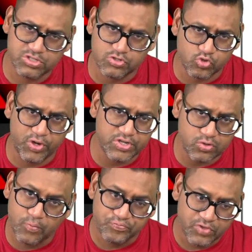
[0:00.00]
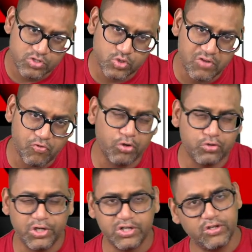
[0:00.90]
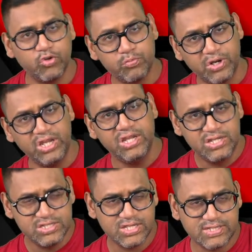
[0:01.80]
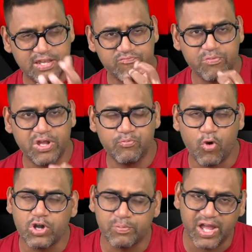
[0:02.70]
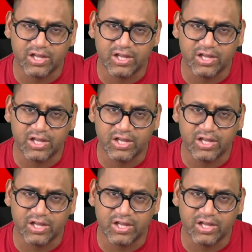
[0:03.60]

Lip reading: So and so I want to return your money, just give me my bond back.